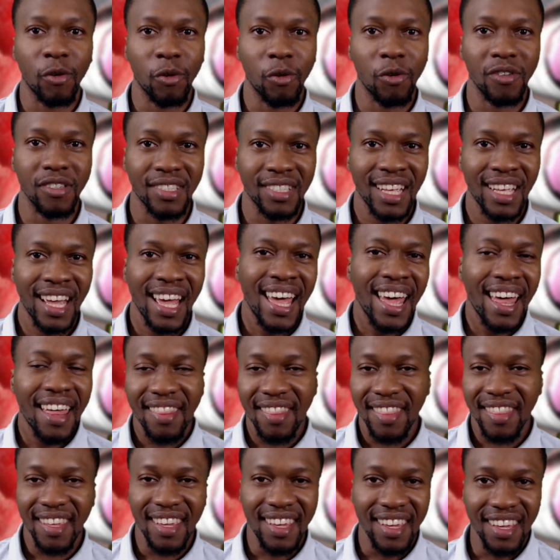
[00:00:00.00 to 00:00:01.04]
course,
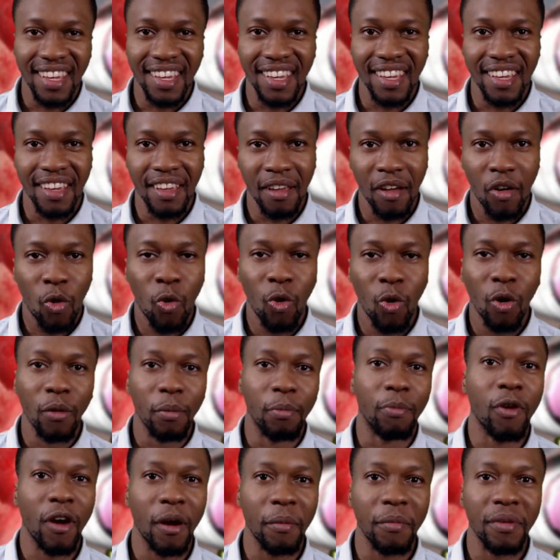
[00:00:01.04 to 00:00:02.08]
the whole
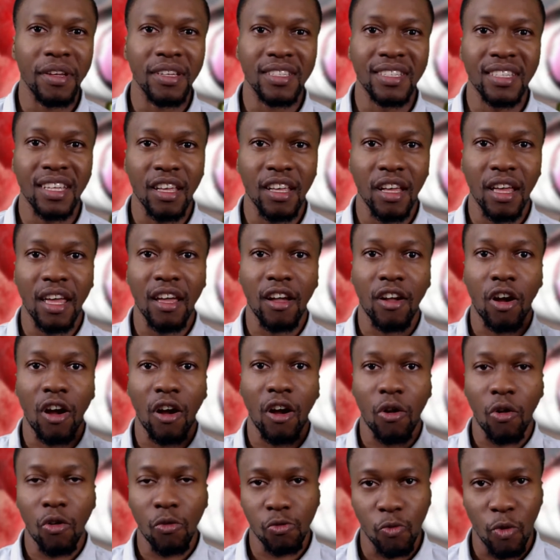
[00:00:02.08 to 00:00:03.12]
premise
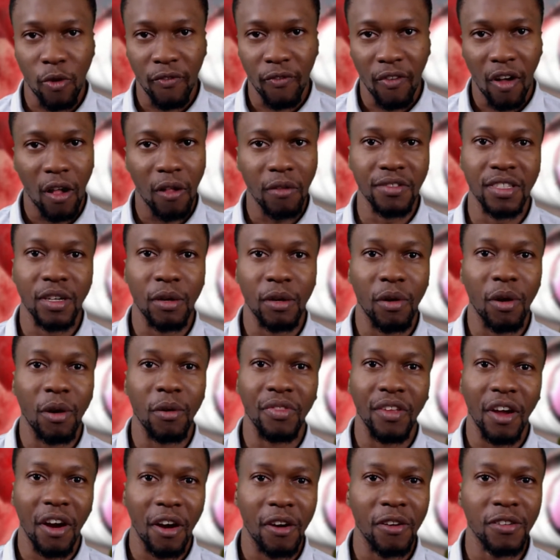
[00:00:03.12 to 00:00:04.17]
revolves
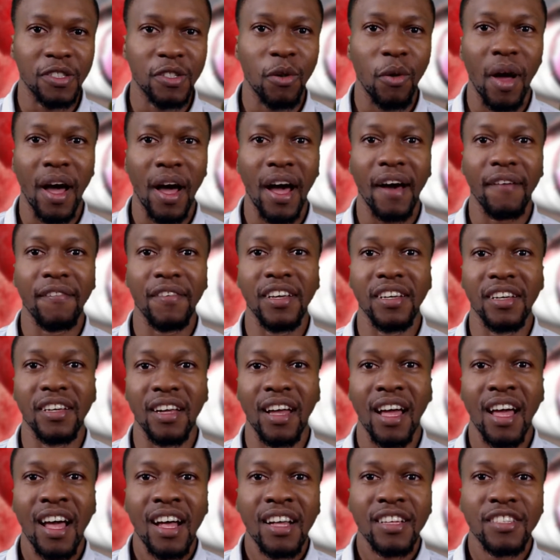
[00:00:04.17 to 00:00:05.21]
around Naruto having
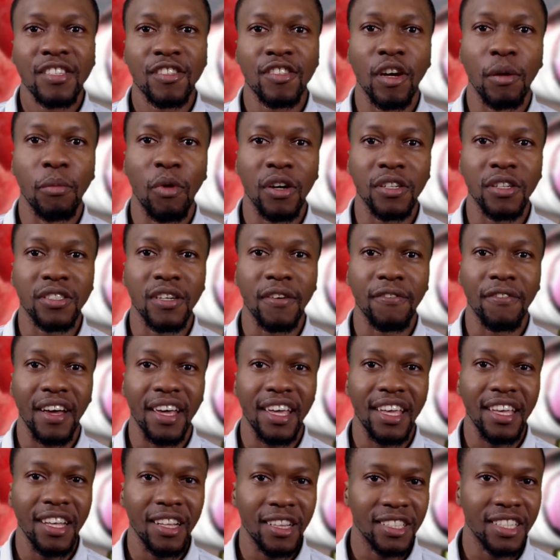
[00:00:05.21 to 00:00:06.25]
somewhat of an
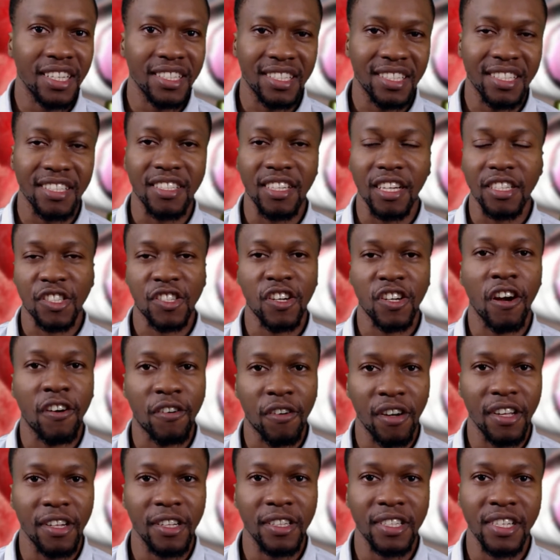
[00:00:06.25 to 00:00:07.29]
illness, a
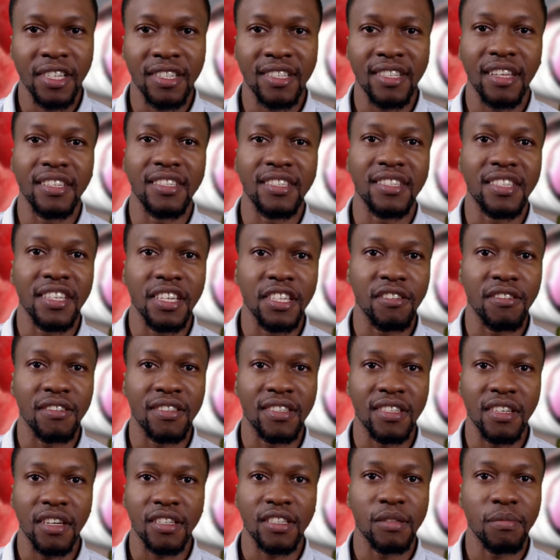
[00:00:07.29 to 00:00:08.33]
chakra illness that the Sage of
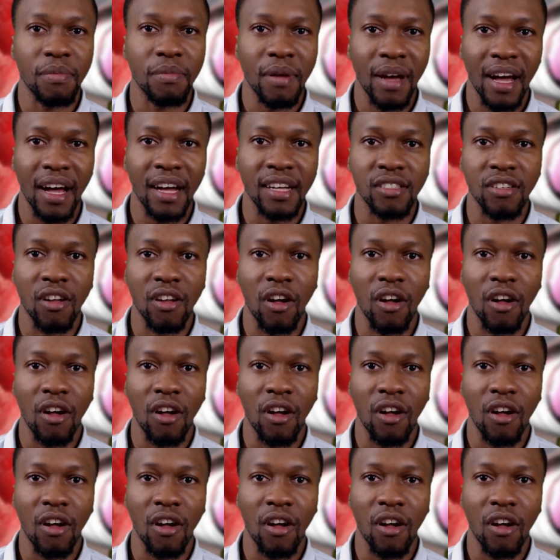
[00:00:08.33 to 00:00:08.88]
Six Paths